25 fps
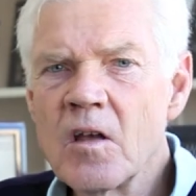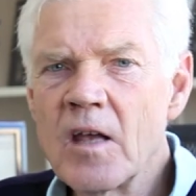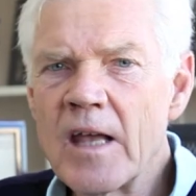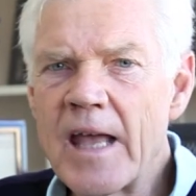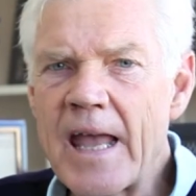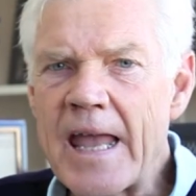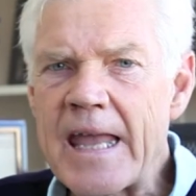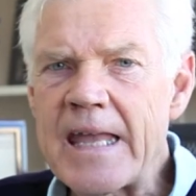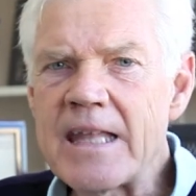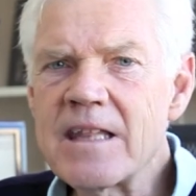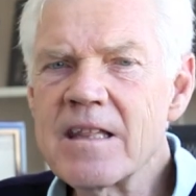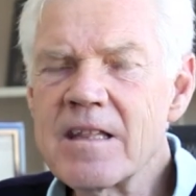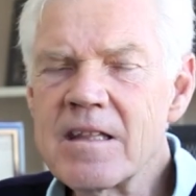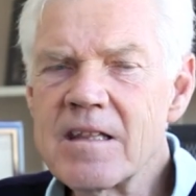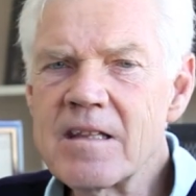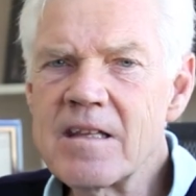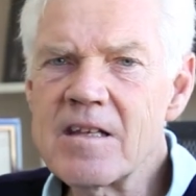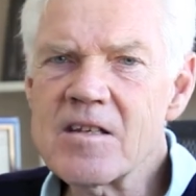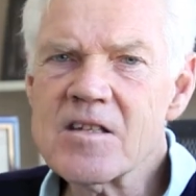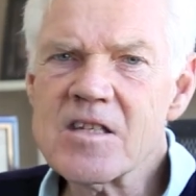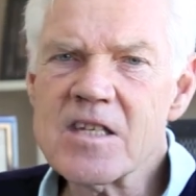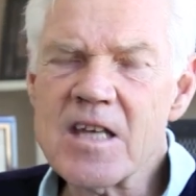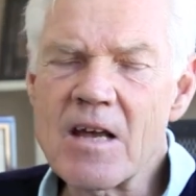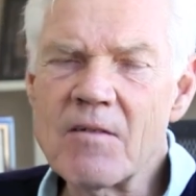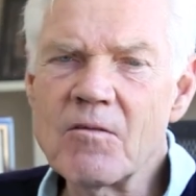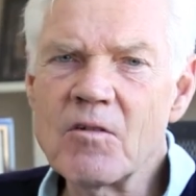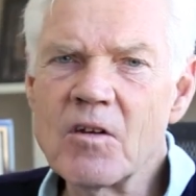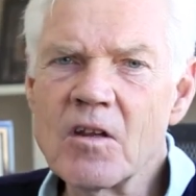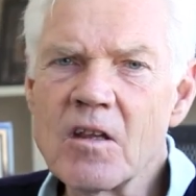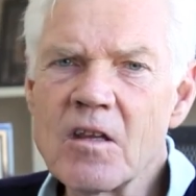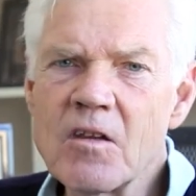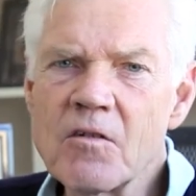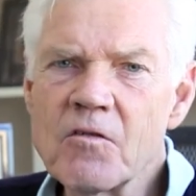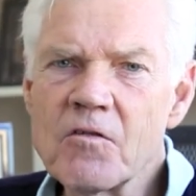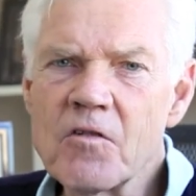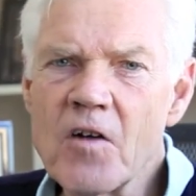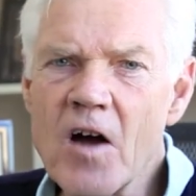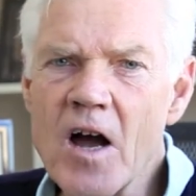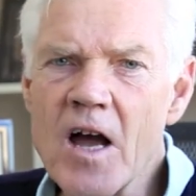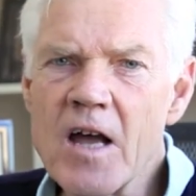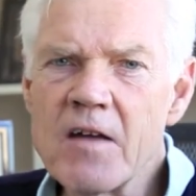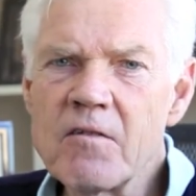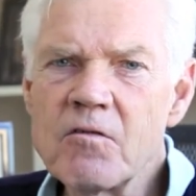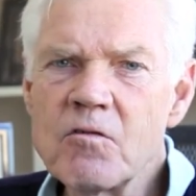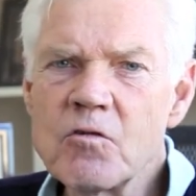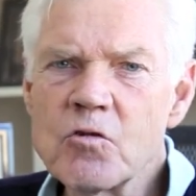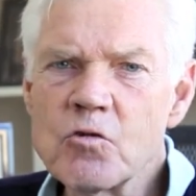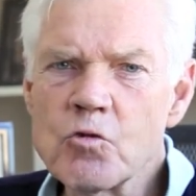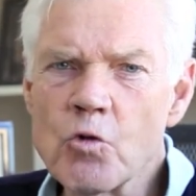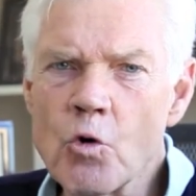
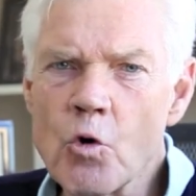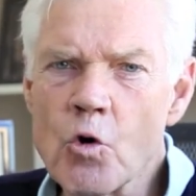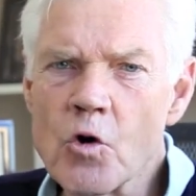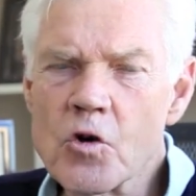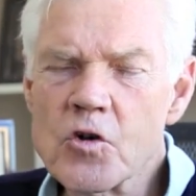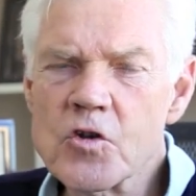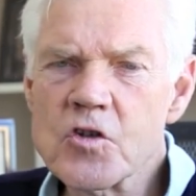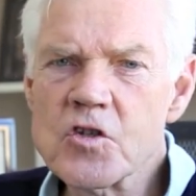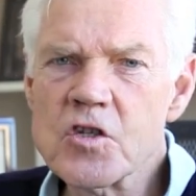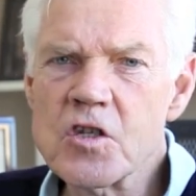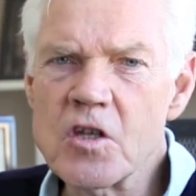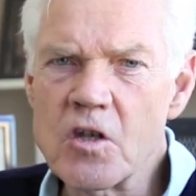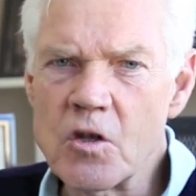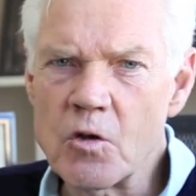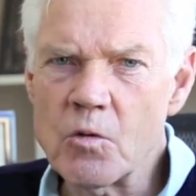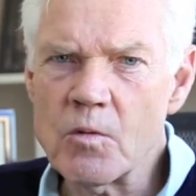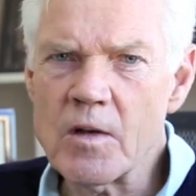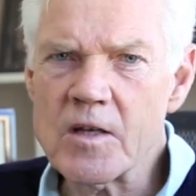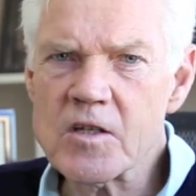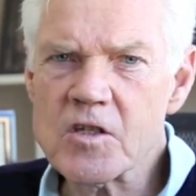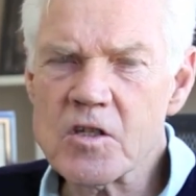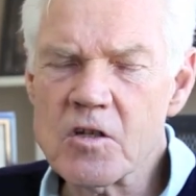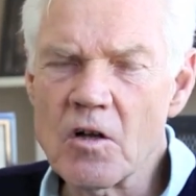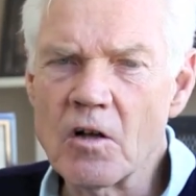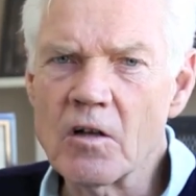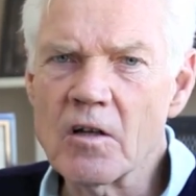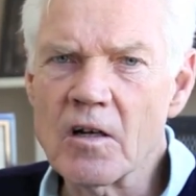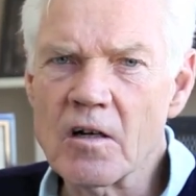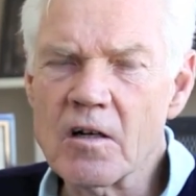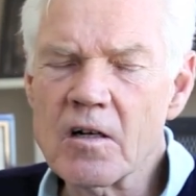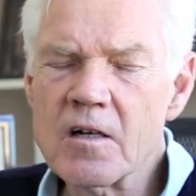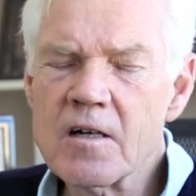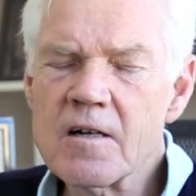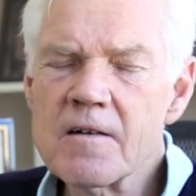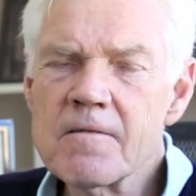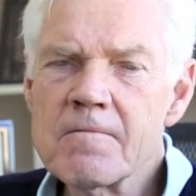80.75 towards the US dollar.